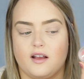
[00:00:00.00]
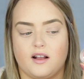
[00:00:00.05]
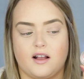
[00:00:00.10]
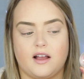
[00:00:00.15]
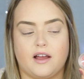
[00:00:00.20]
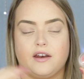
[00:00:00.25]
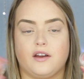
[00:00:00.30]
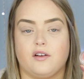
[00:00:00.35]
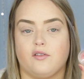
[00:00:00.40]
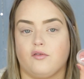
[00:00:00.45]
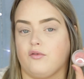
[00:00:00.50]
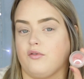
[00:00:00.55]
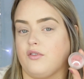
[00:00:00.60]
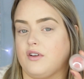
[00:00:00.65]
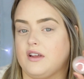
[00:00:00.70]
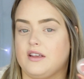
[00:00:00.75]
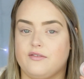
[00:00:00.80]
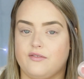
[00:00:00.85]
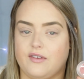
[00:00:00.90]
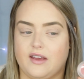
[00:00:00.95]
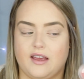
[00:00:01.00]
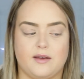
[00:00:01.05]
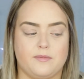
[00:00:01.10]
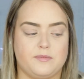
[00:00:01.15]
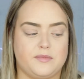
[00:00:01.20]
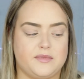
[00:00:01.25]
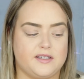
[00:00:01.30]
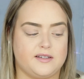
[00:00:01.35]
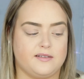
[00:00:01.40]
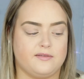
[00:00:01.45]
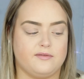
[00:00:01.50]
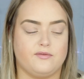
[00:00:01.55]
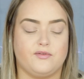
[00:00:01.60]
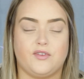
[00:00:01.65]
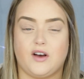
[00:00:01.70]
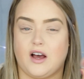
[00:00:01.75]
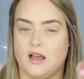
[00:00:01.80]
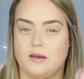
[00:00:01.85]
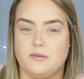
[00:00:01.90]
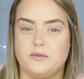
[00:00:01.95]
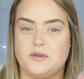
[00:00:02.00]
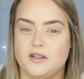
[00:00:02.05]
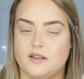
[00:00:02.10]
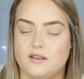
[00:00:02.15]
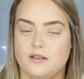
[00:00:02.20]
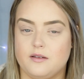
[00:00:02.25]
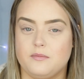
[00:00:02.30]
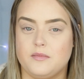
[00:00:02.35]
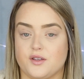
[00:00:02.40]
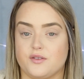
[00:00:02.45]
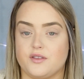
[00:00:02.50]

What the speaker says: kind of revamped vibe to them.